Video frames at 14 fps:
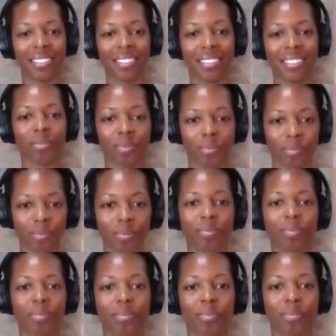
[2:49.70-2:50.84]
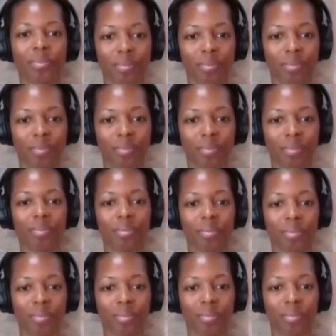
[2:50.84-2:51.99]

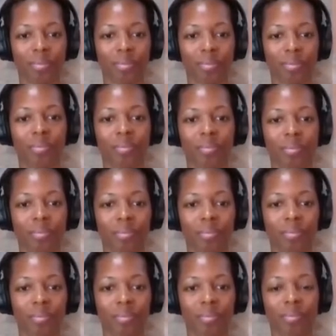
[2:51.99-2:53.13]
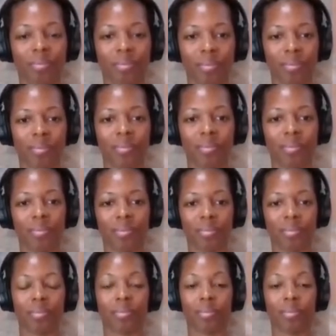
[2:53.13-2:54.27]

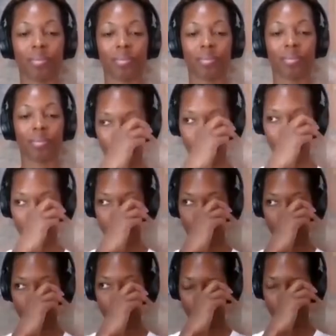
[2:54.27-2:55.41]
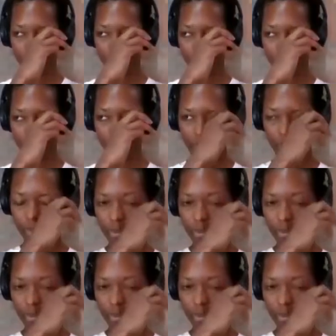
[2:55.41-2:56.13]
(not speaking)